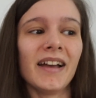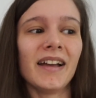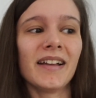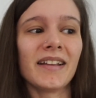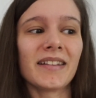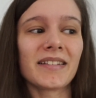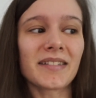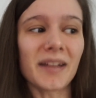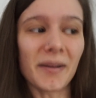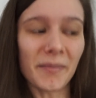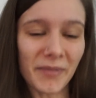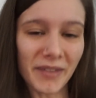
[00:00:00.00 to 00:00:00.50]

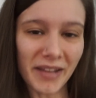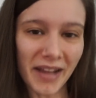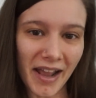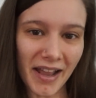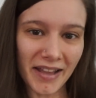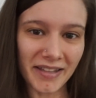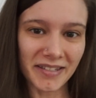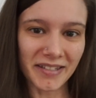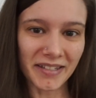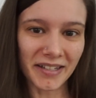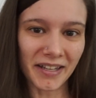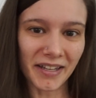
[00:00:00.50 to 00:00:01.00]
something
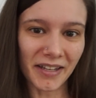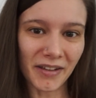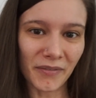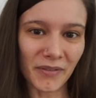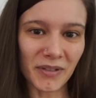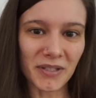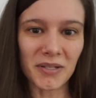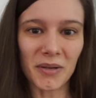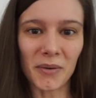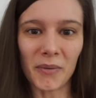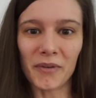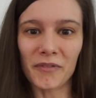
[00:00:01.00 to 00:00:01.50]
has to give.
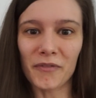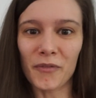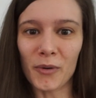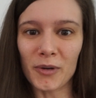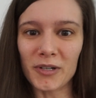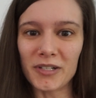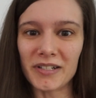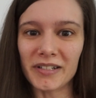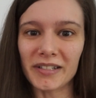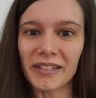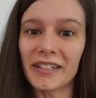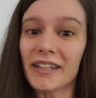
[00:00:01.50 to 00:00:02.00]
And so
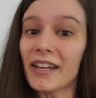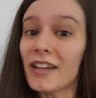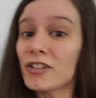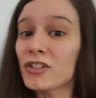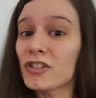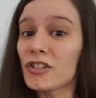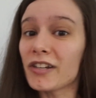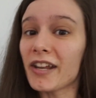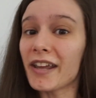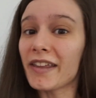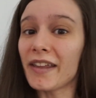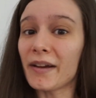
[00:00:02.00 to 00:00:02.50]
unfortunately
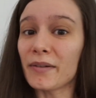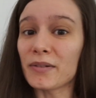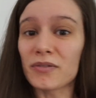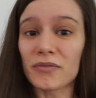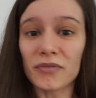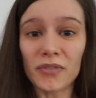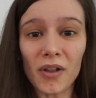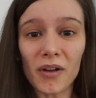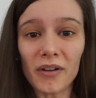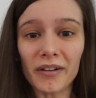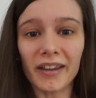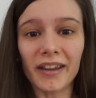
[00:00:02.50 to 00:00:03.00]
yesterday that was
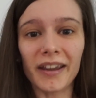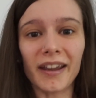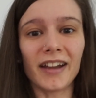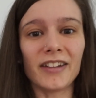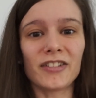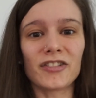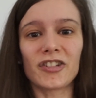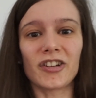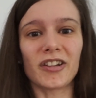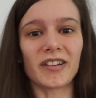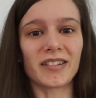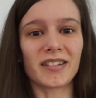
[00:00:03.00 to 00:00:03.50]
vlogging. I
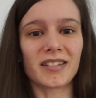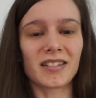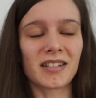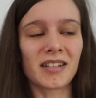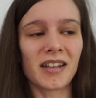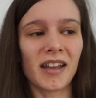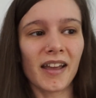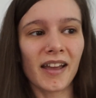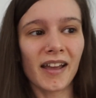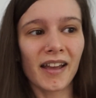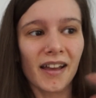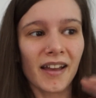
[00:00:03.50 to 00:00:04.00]
just
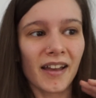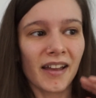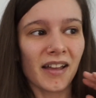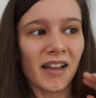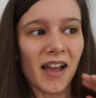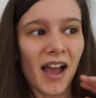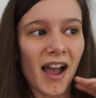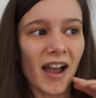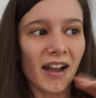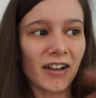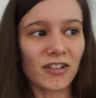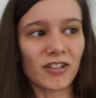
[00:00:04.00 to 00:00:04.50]

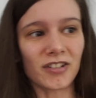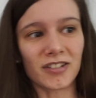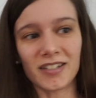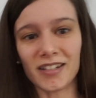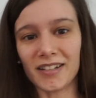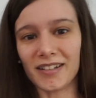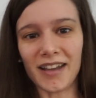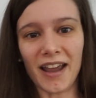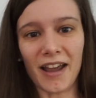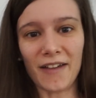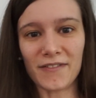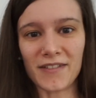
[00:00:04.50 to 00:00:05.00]
I just
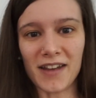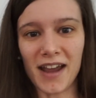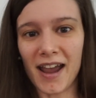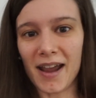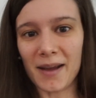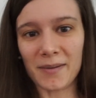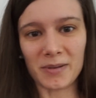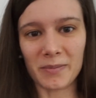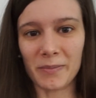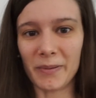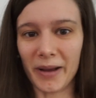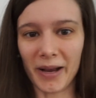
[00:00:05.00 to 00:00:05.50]
didn't have
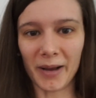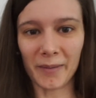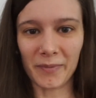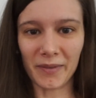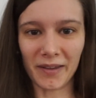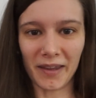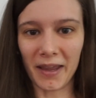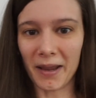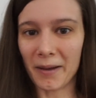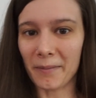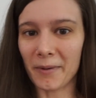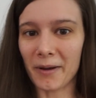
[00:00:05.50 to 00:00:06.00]
time to pick up the
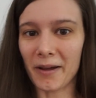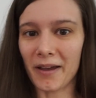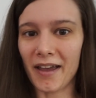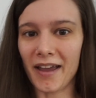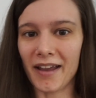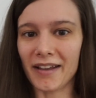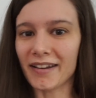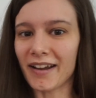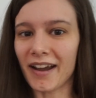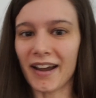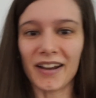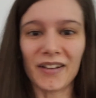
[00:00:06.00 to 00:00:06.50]
camera
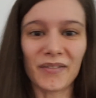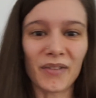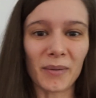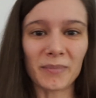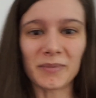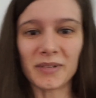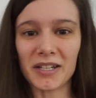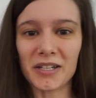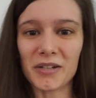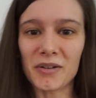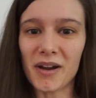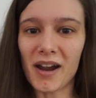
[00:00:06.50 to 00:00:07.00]
and kind of
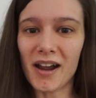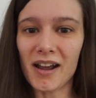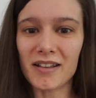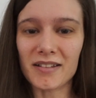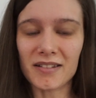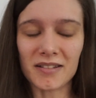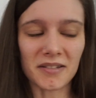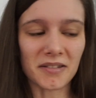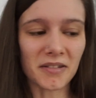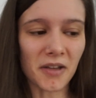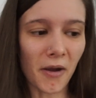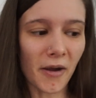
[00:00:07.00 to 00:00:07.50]
update you guys,
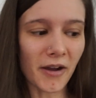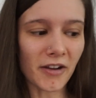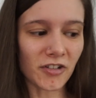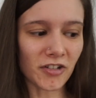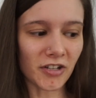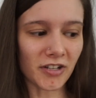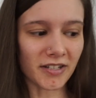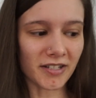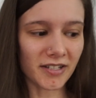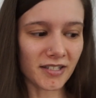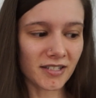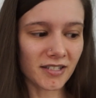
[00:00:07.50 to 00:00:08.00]
and so I
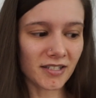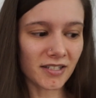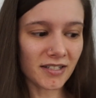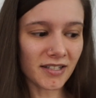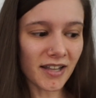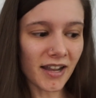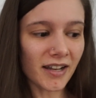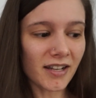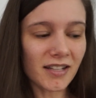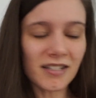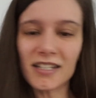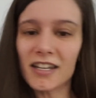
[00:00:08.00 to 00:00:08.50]
just
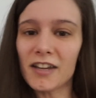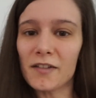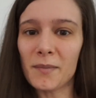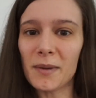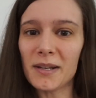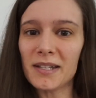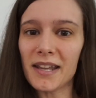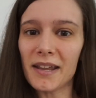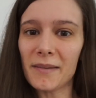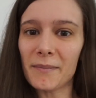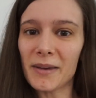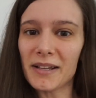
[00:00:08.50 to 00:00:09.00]
decided to give
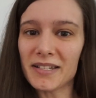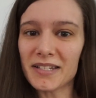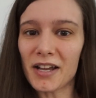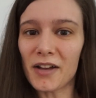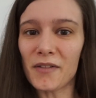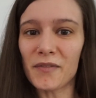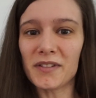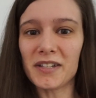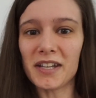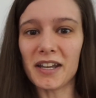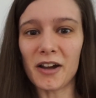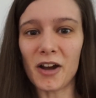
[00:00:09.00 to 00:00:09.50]
my day,
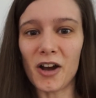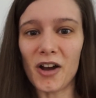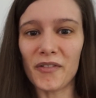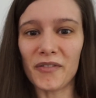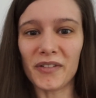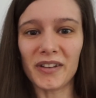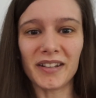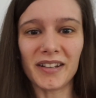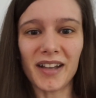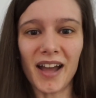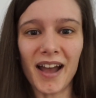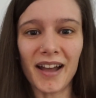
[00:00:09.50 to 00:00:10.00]
myself a day off
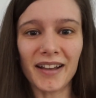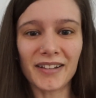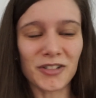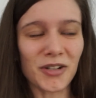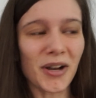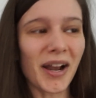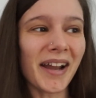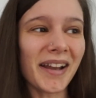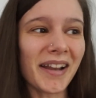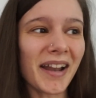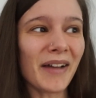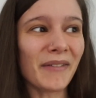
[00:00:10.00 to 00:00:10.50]
and not
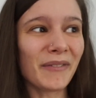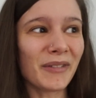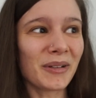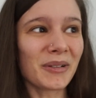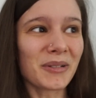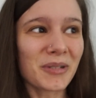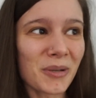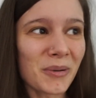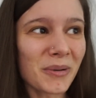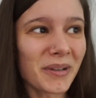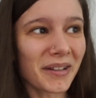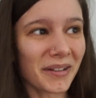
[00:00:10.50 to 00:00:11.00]
try and not feel
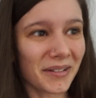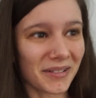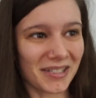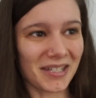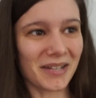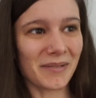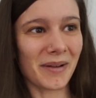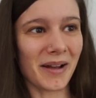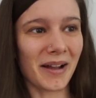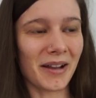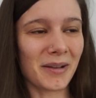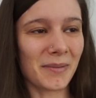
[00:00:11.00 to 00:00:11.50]
too guilty
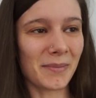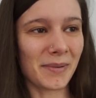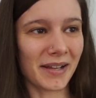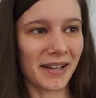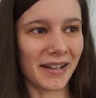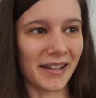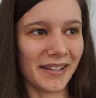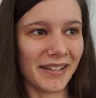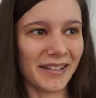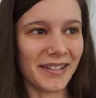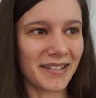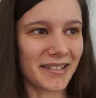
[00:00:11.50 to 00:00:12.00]
about it
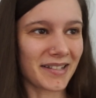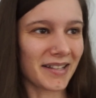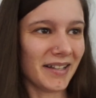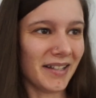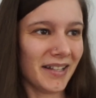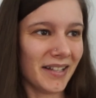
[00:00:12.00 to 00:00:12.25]
because